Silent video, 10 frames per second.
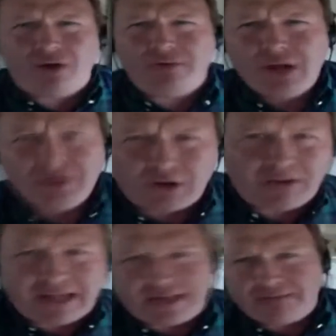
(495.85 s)
Don't
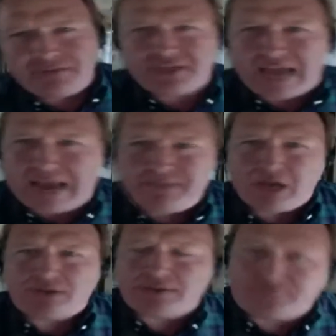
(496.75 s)
let them
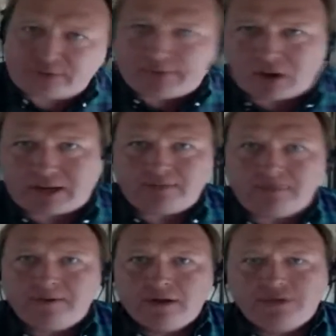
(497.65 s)
scapegoat the free market.
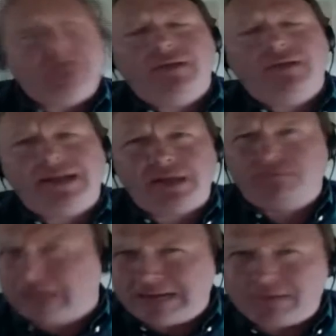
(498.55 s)
Don't let them
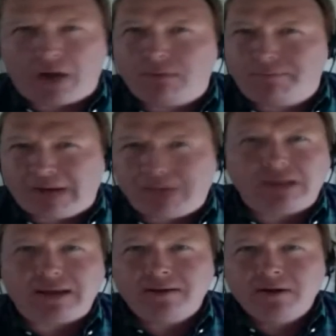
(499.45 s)
blame our
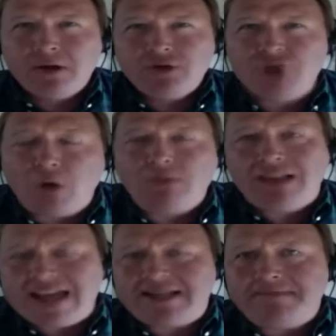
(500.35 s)
republic. Don't
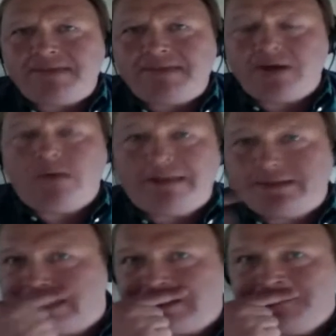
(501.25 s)
let them get away
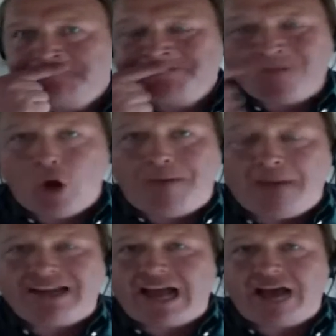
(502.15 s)
with this.
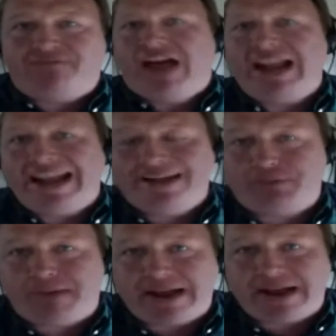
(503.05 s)
Obama got
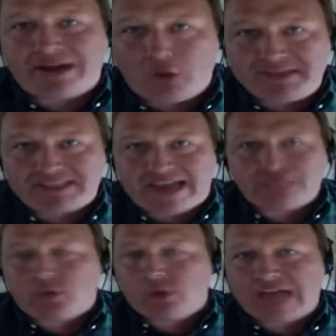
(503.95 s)
financed by Goldman
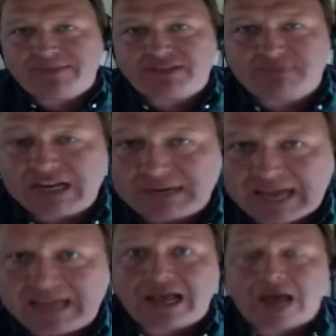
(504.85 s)
Sachs, 4 times the money
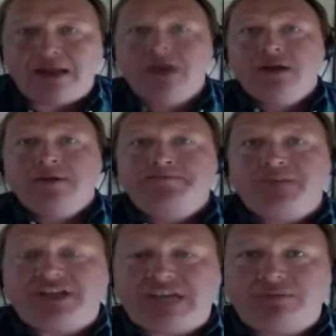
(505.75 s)
McCain got,
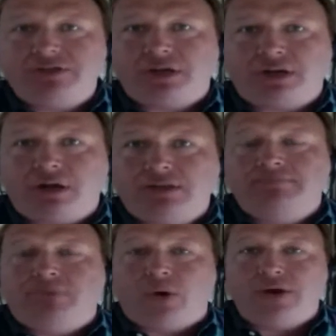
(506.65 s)
because he was their
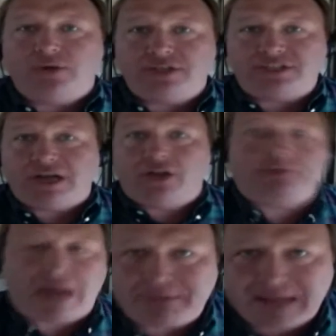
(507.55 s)
golden boy who could sell
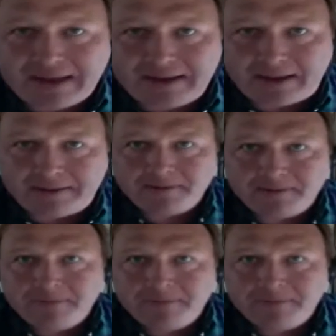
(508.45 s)
the propaganda.